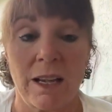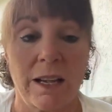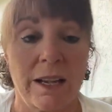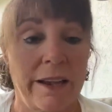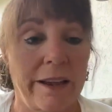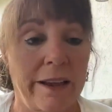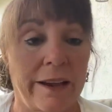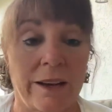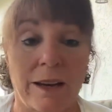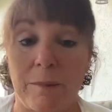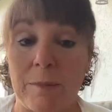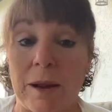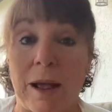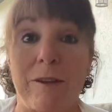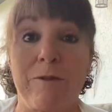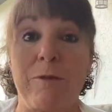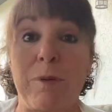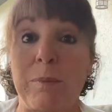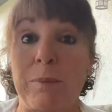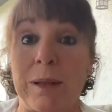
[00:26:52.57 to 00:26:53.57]
And I mean,
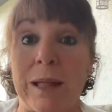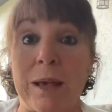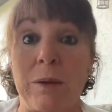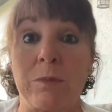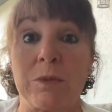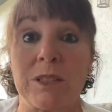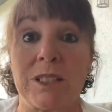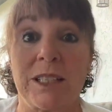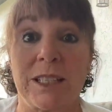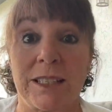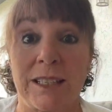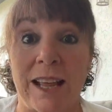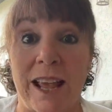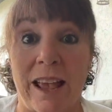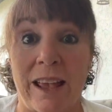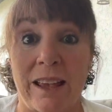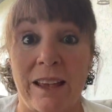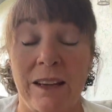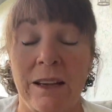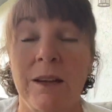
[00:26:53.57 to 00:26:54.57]
I've been playing with
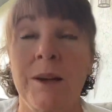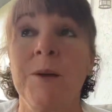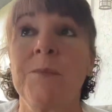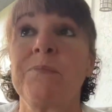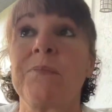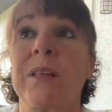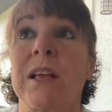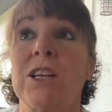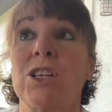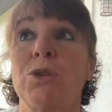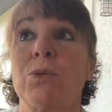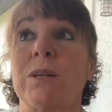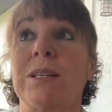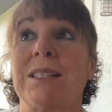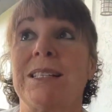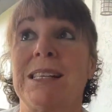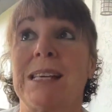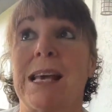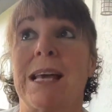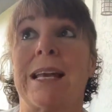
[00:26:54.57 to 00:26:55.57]
DNA and doing
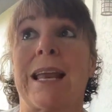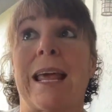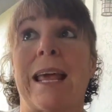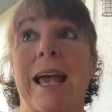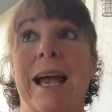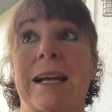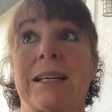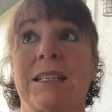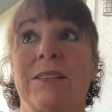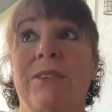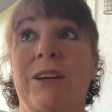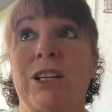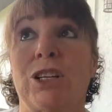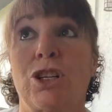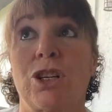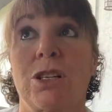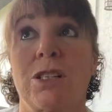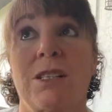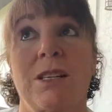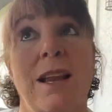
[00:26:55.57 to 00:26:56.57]
DNA
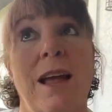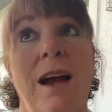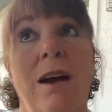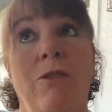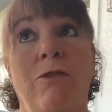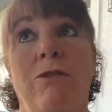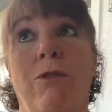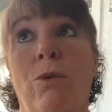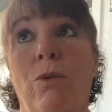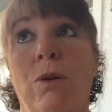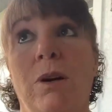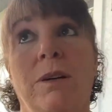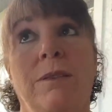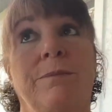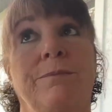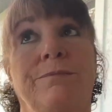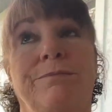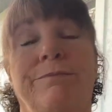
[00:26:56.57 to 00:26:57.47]
activations now for,